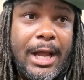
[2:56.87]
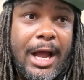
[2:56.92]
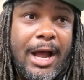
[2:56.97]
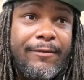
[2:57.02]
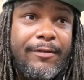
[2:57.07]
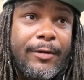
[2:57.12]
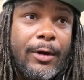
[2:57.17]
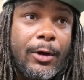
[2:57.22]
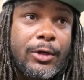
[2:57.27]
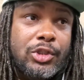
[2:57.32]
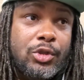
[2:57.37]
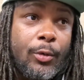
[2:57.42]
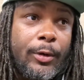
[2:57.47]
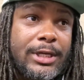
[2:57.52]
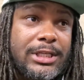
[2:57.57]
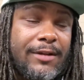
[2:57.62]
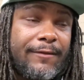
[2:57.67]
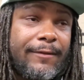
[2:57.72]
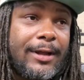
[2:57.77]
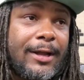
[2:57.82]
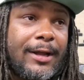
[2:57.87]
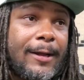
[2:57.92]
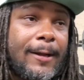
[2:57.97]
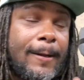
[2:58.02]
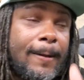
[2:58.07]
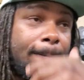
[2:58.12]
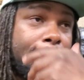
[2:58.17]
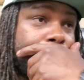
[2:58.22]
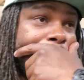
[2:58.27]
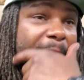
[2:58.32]
I've even heard stories of
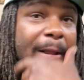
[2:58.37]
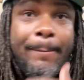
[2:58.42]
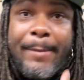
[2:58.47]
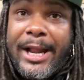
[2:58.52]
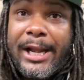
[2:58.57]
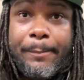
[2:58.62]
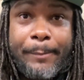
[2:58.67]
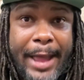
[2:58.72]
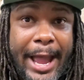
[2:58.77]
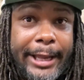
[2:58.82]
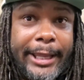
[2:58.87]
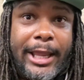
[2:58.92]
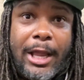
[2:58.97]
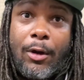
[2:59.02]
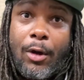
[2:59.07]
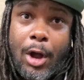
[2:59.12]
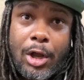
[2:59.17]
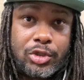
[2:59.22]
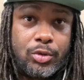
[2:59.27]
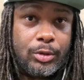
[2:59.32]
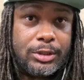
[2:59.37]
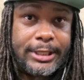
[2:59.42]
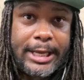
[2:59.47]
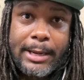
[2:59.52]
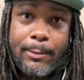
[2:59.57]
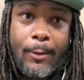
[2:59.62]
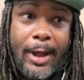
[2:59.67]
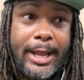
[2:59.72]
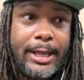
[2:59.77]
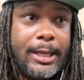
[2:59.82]
uh, Manny Pacquiao also,
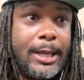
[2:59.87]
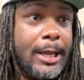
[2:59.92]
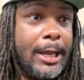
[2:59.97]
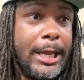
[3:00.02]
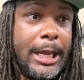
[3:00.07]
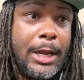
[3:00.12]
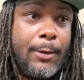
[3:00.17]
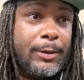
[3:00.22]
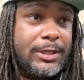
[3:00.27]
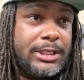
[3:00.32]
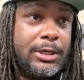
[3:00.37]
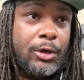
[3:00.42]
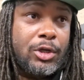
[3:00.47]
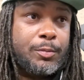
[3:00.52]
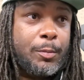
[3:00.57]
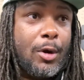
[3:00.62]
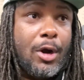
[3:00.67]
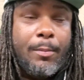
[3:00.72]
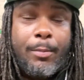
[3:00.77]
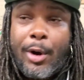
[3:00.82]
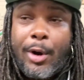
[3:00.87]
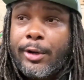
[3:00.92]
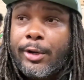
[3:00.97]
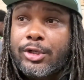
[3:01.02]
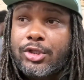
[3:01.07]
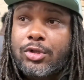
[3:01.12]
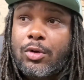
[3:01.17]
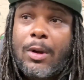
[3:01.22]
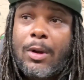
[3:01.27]
same way. He would tell sparring partners,